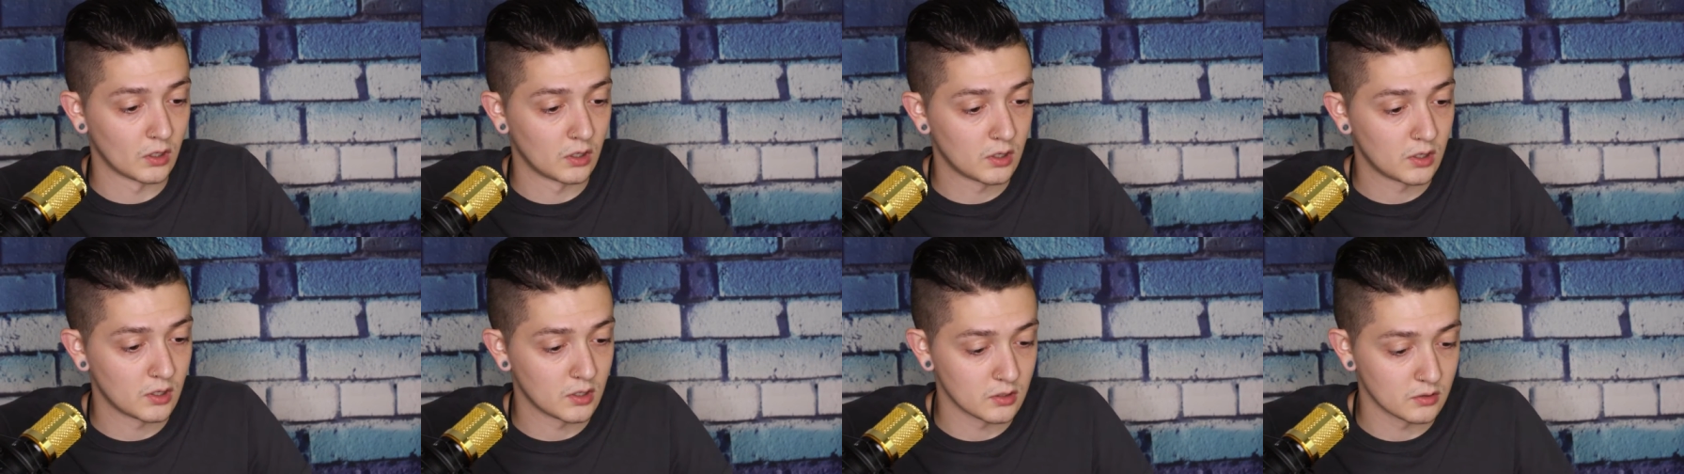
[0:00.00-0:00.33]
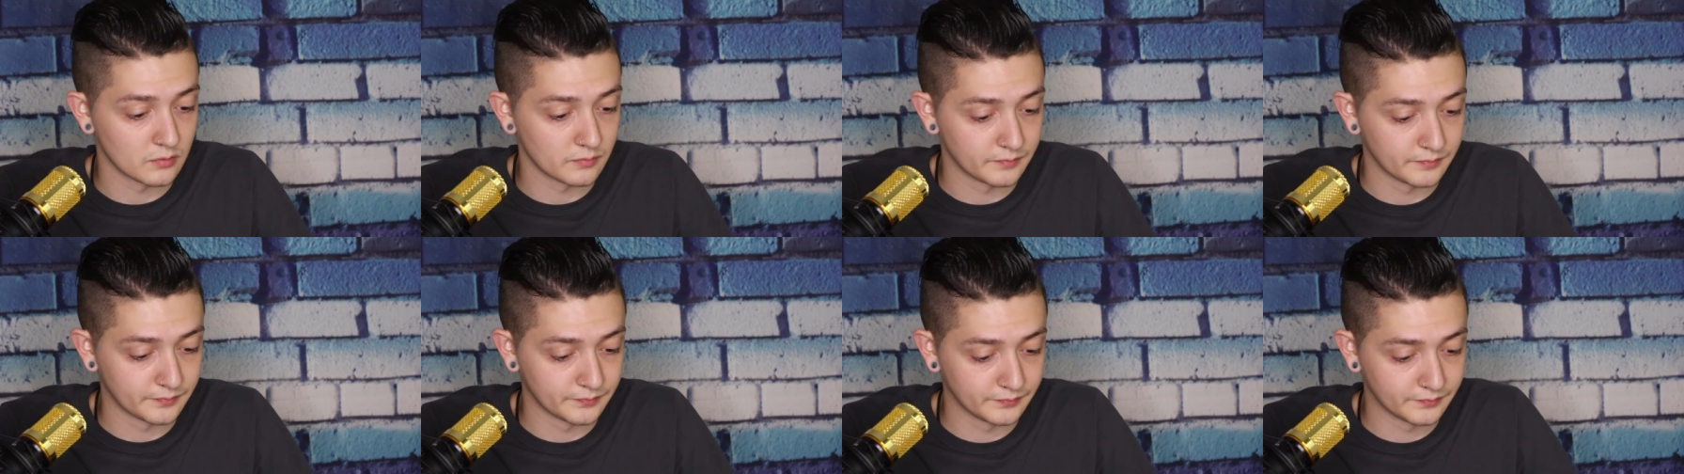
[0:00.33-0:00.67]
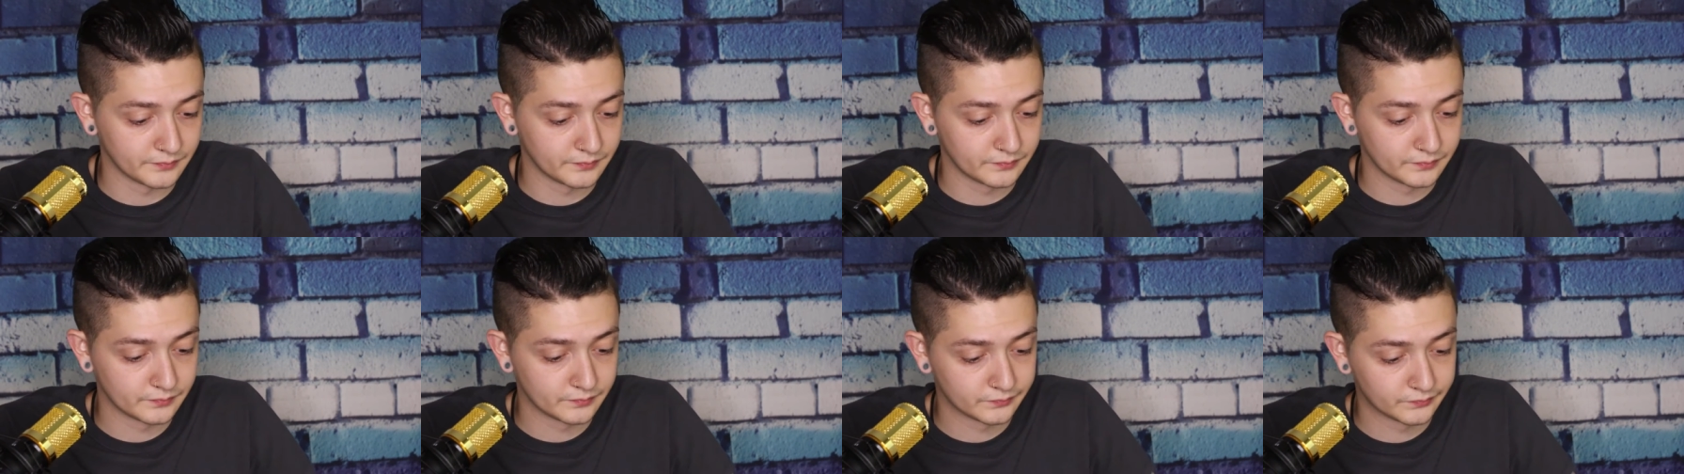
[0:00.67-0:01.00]
Alright.
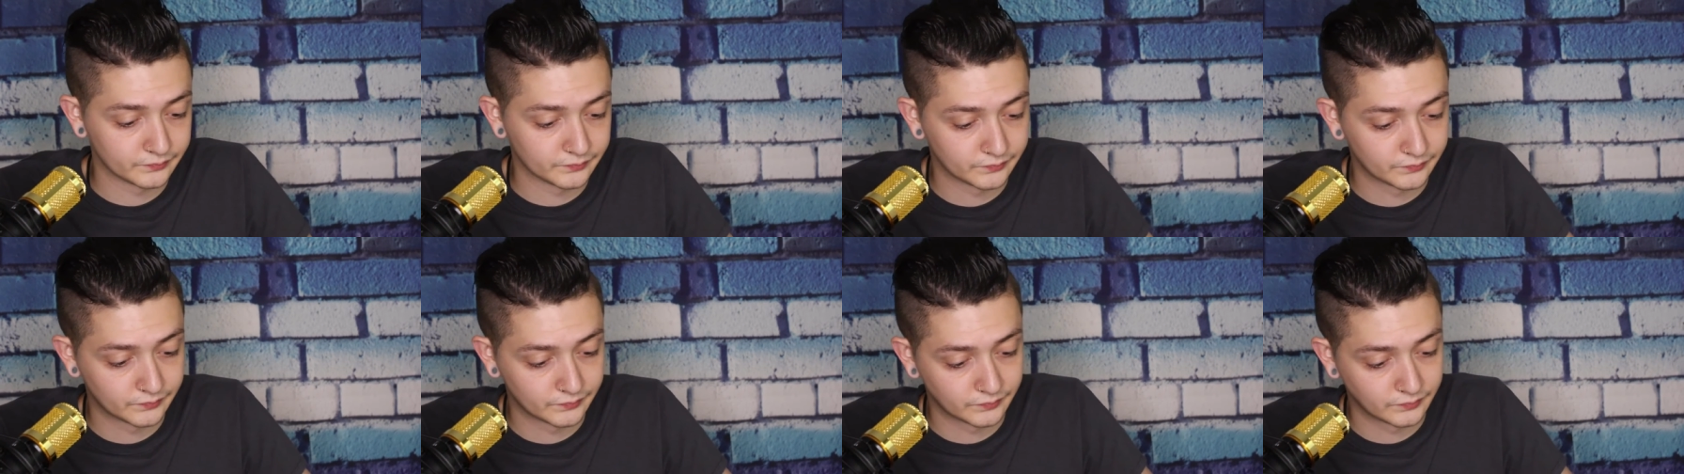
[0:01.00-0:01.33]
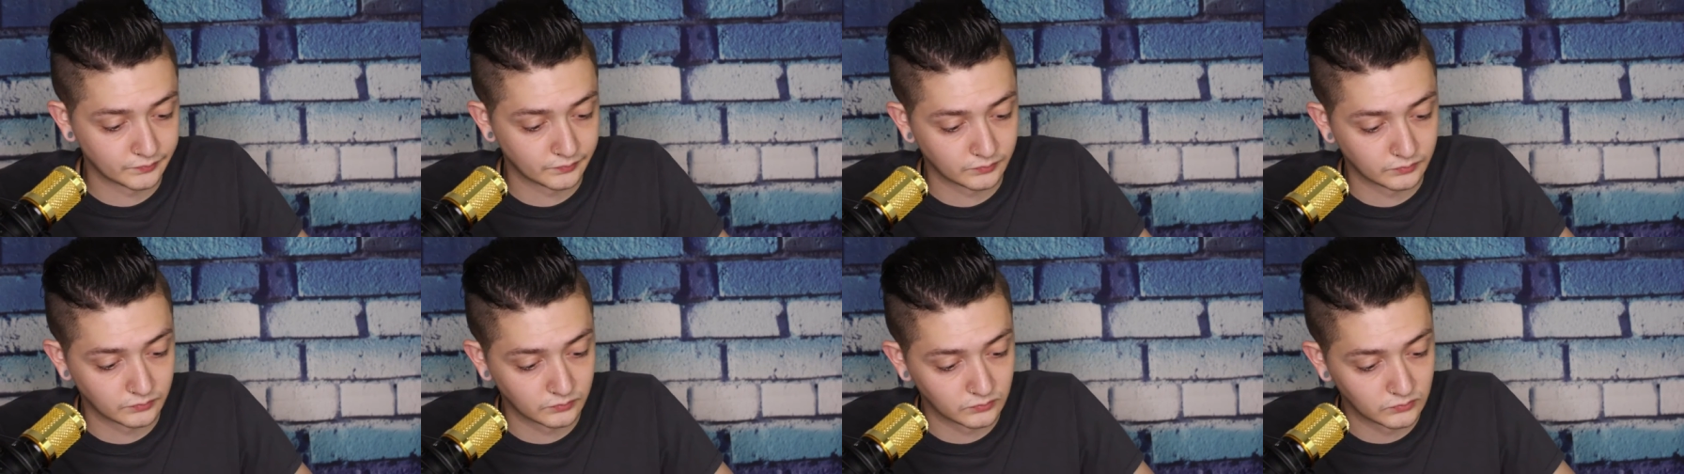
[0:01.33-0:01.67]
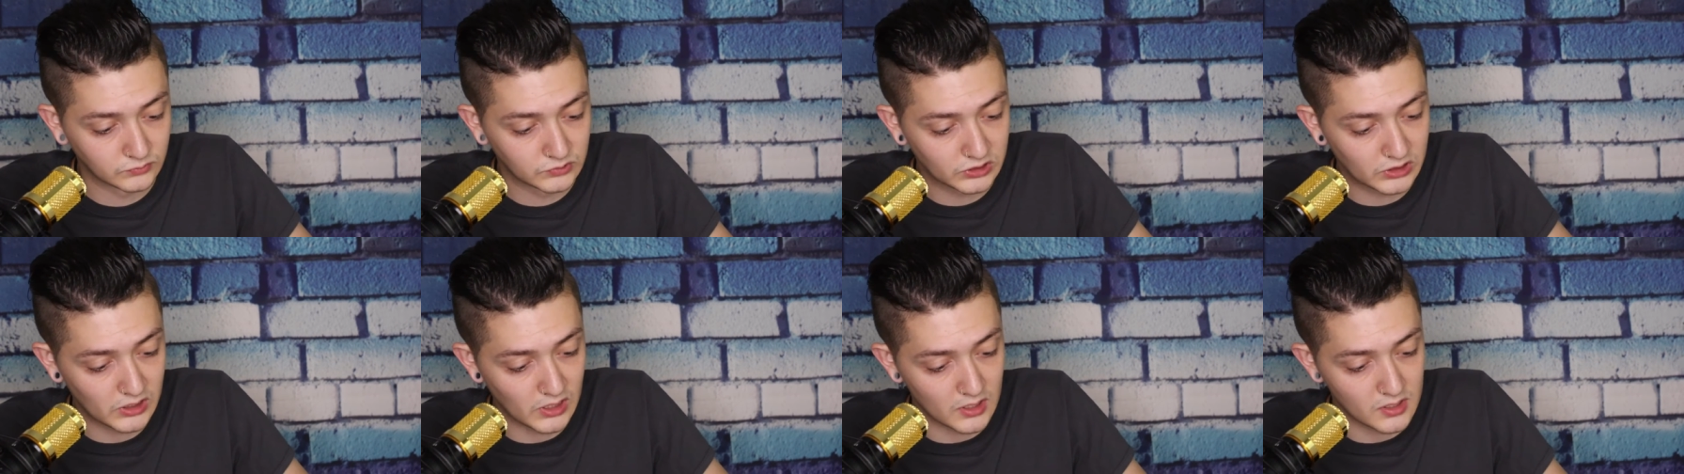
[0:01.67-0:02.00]

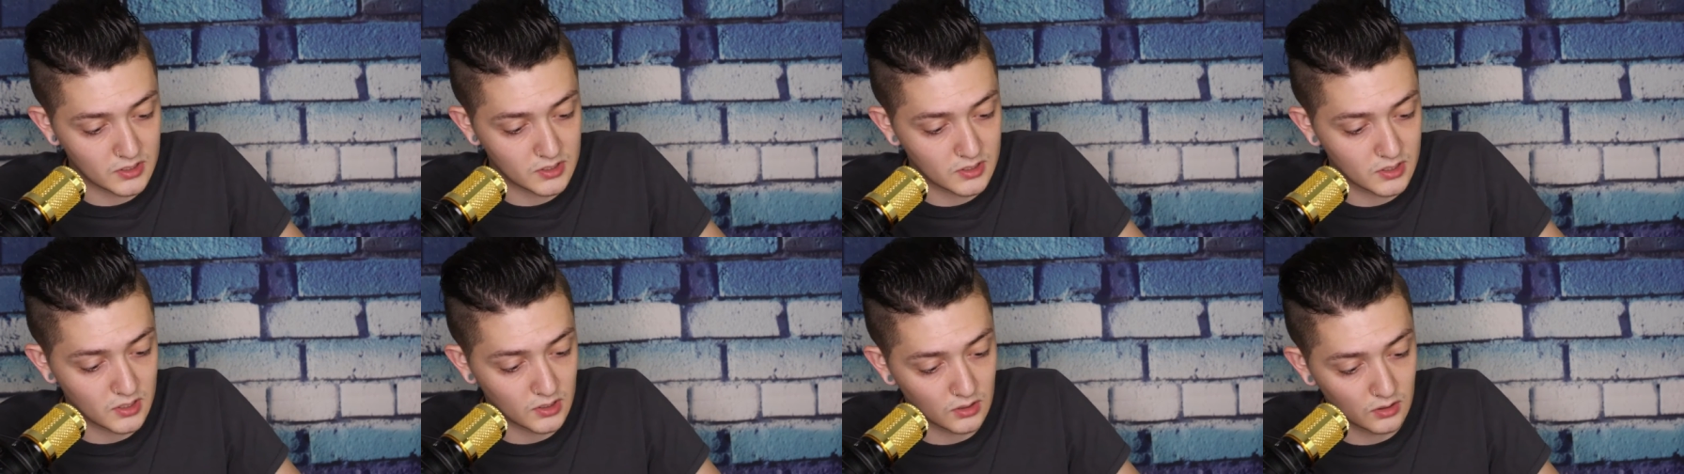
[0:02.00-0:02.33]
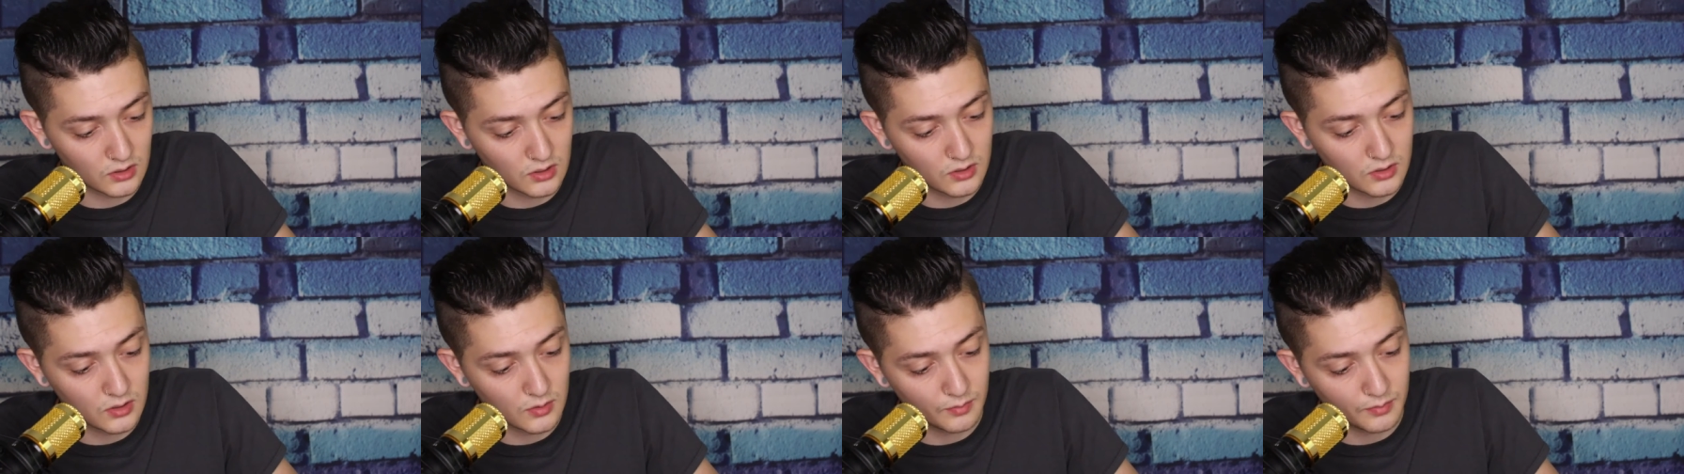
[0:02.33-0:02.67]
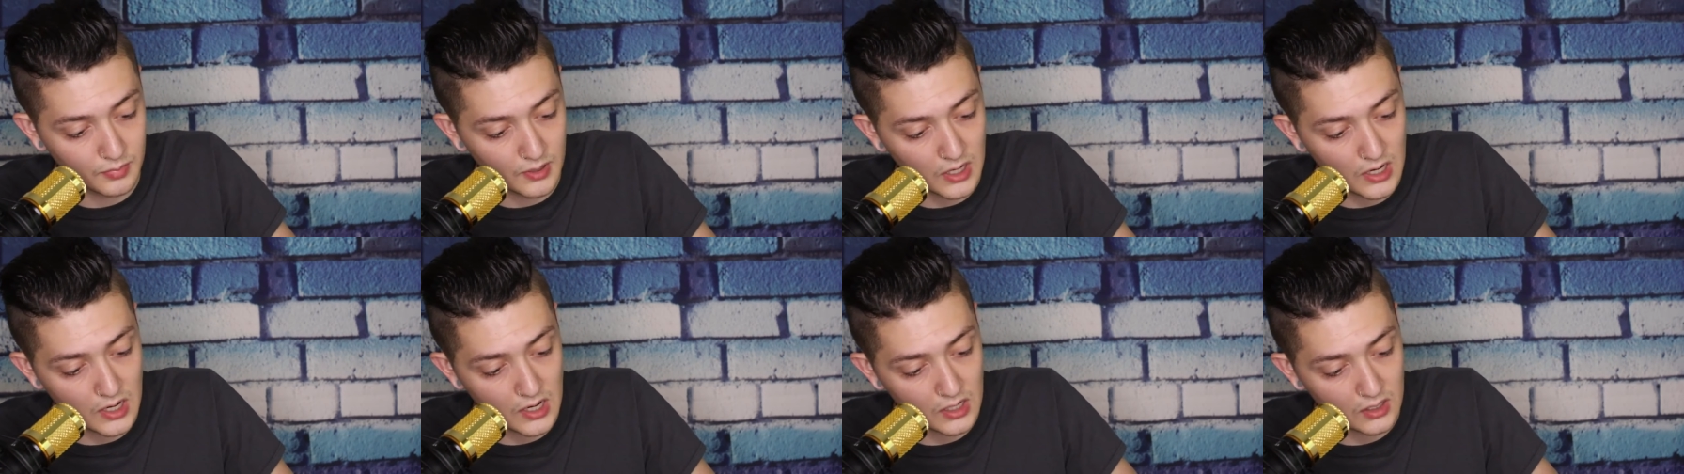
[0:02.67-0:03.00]
It's got a sticker on the
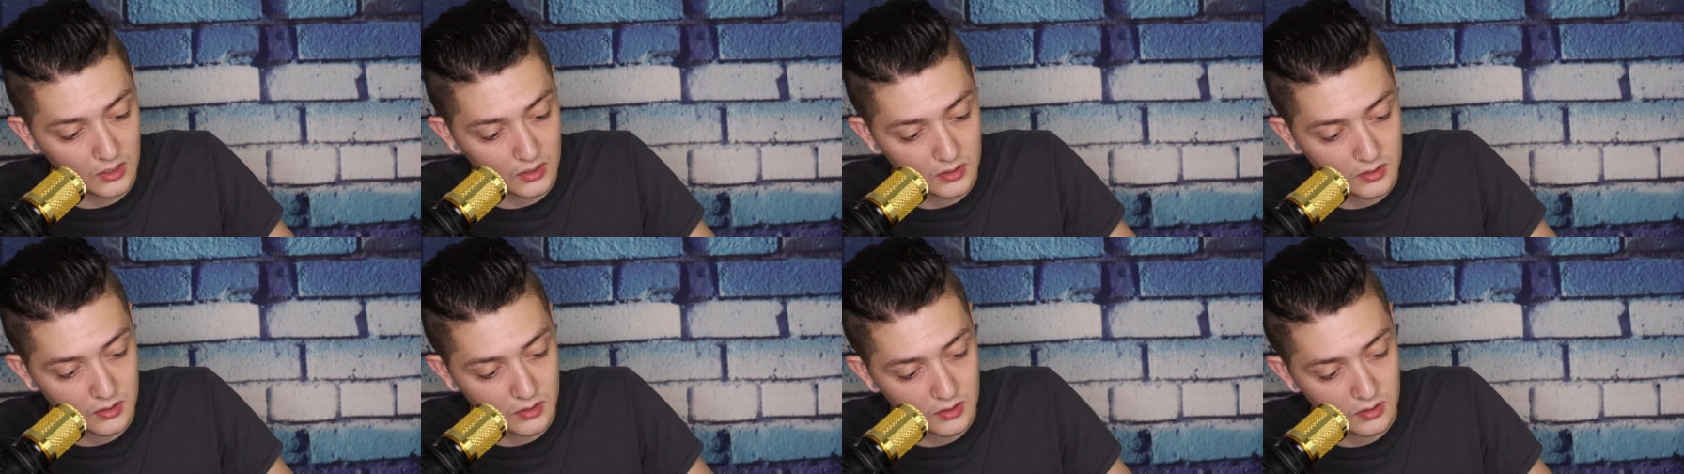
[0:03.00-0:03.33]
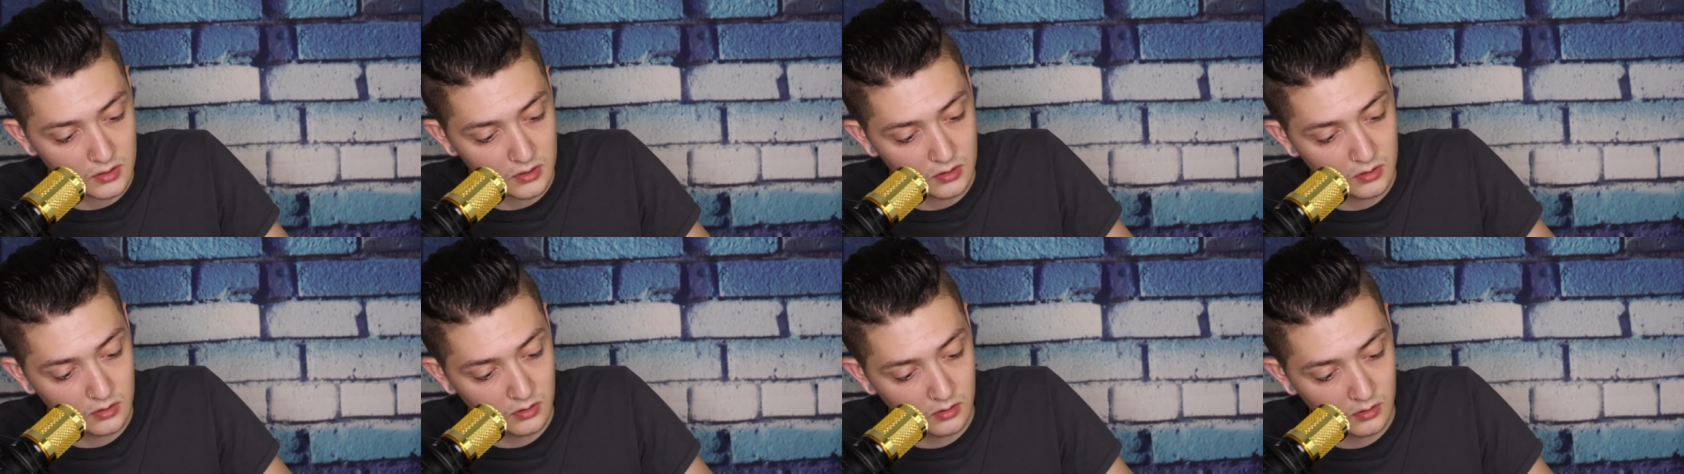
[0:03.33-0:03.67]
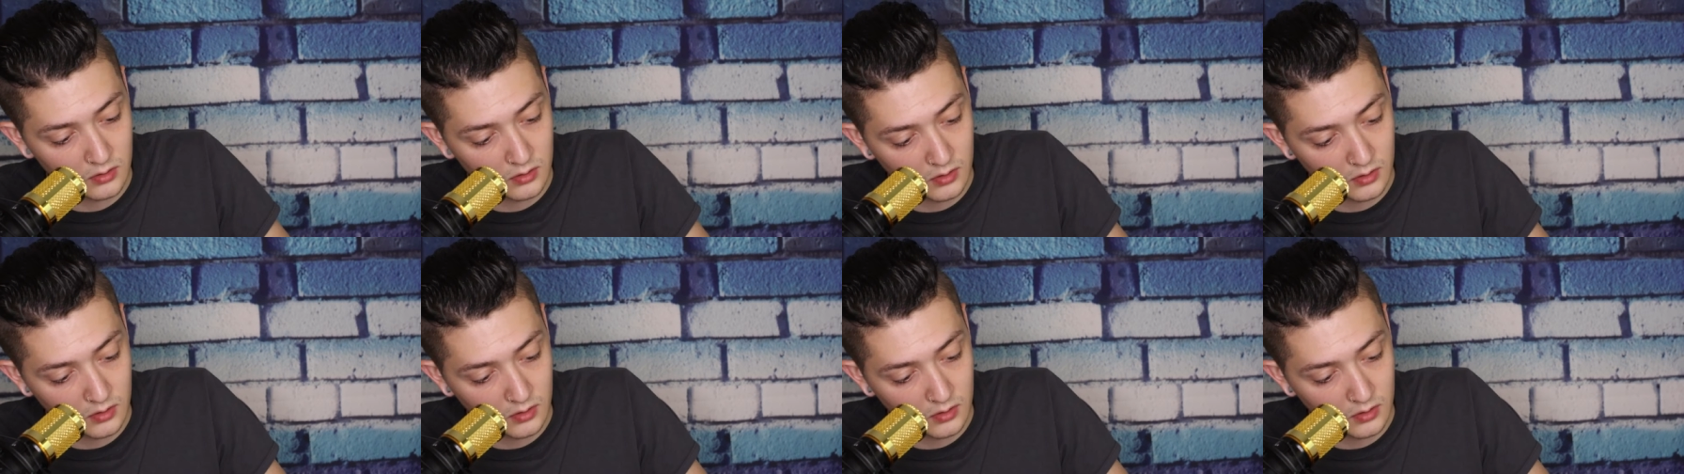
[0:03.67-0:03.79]
box.